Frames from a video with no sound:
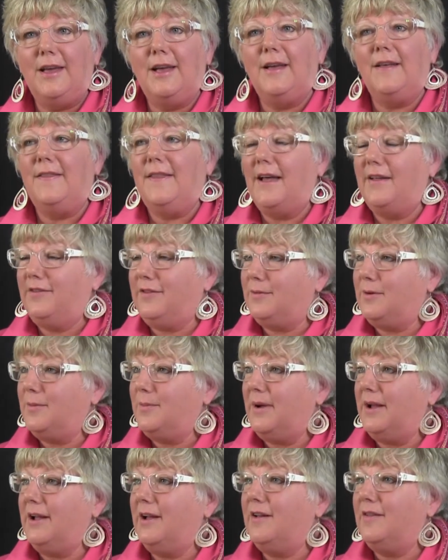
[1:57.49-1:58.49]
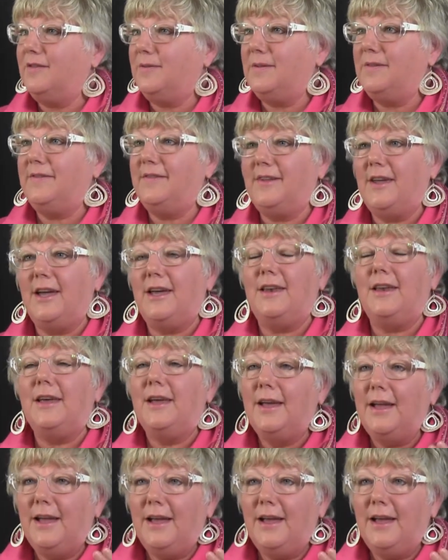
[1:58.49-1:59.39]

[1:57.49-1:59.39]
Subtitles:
And that's when my husband said,